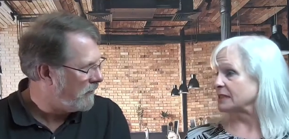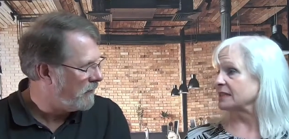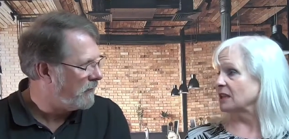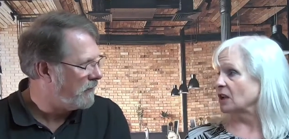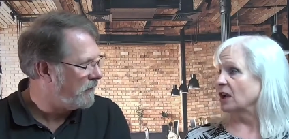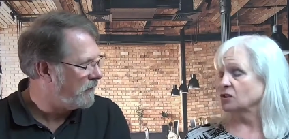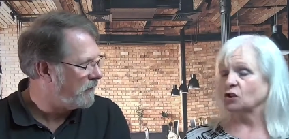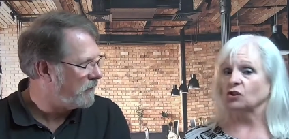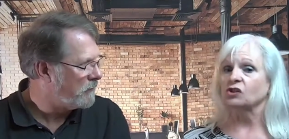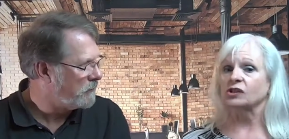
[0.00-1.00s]
Speaker 1: in a, a
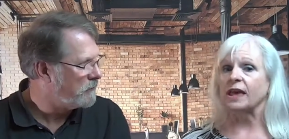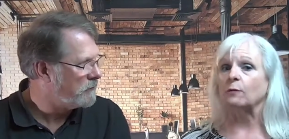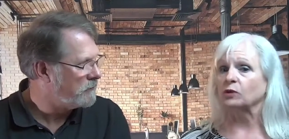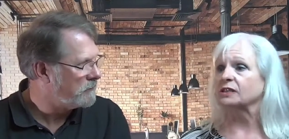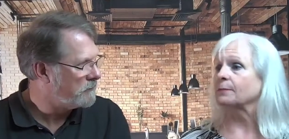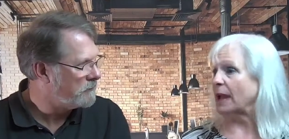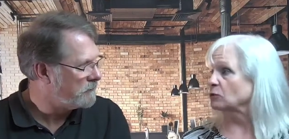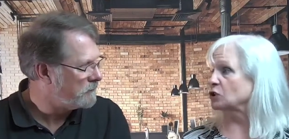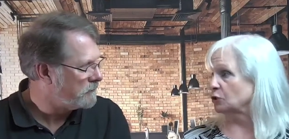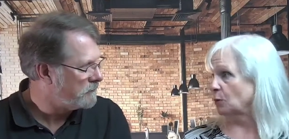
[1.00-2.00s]
church that was was about
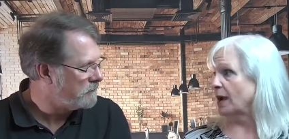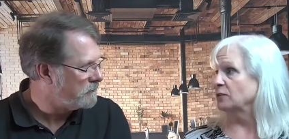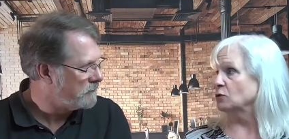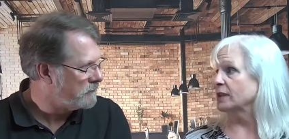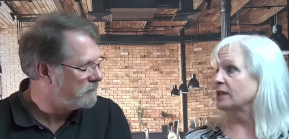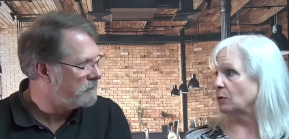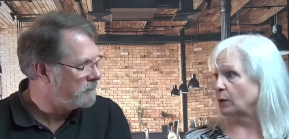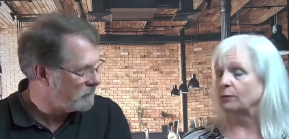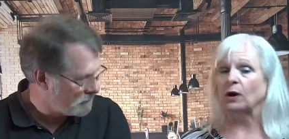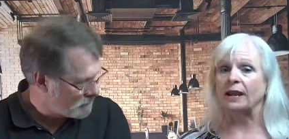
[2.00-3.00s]
200 that
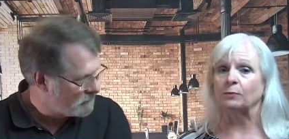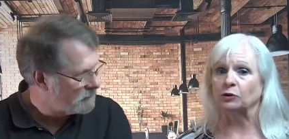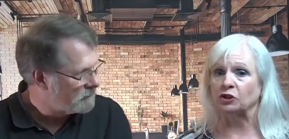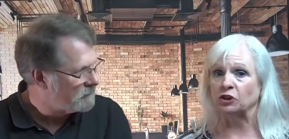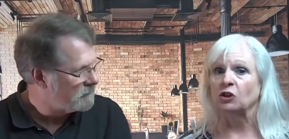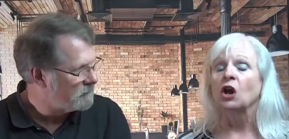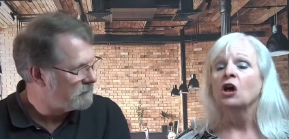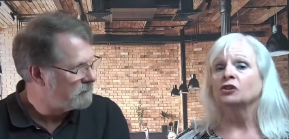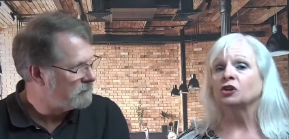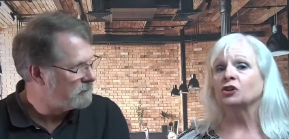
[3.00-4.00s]
we were able to
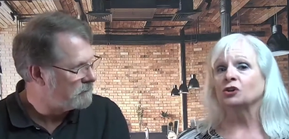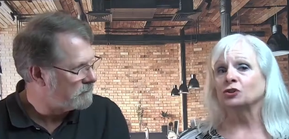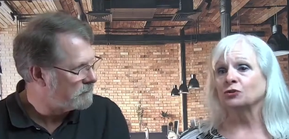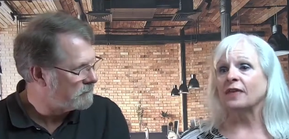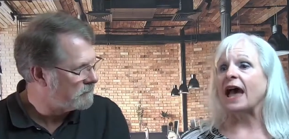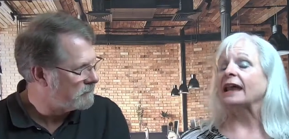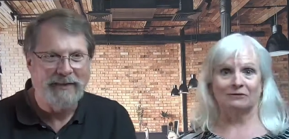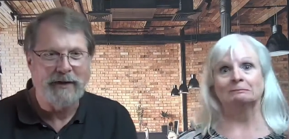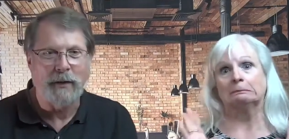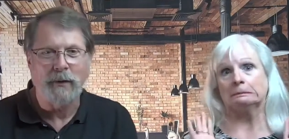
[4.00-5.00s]
to do that.
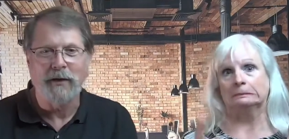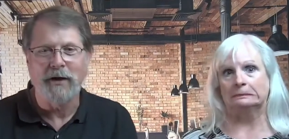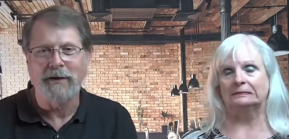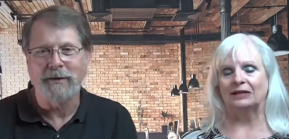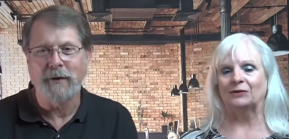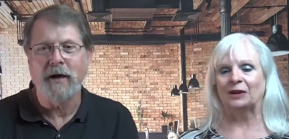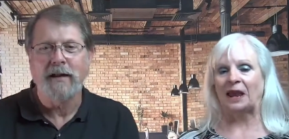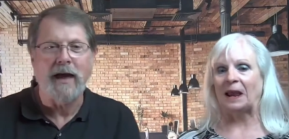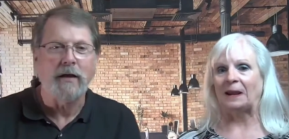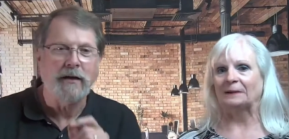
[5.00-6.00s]
There we are. There. Okay.
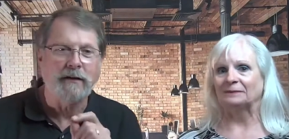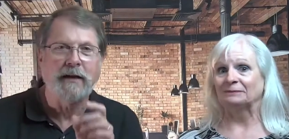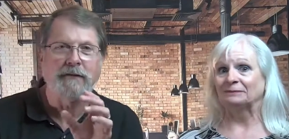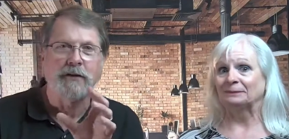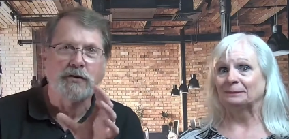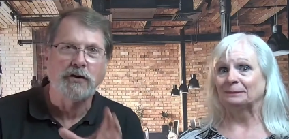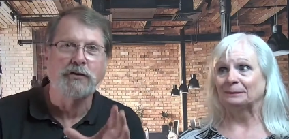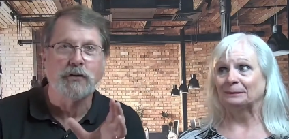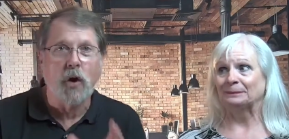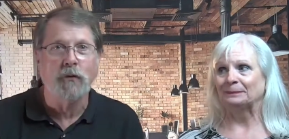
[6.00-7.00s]
Now
Speaker 2: here, if the church
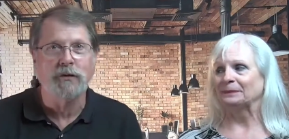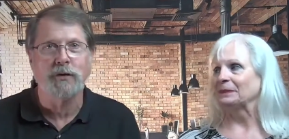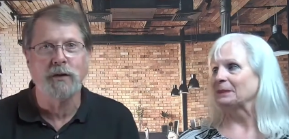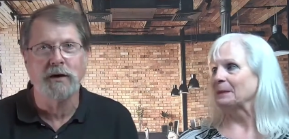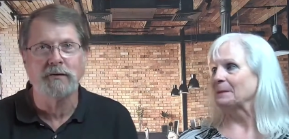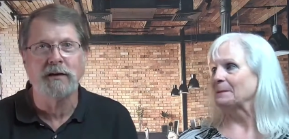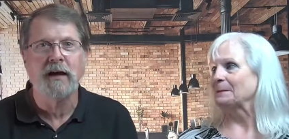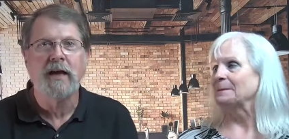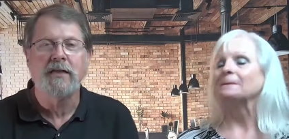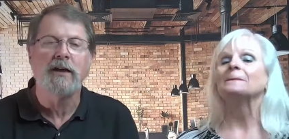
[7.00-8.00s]
is over 200,
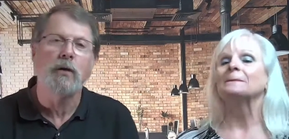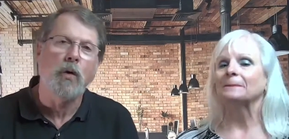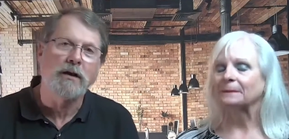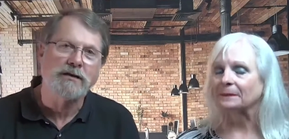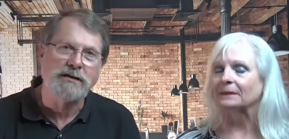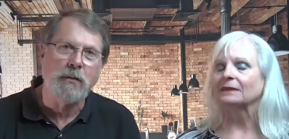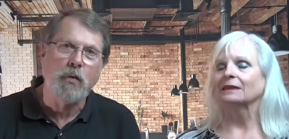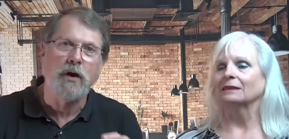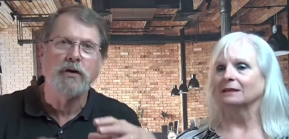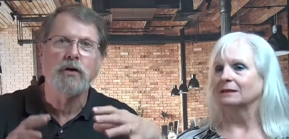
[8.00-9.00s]
then you want
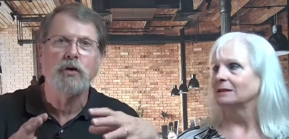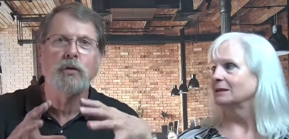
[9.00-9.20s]
someone who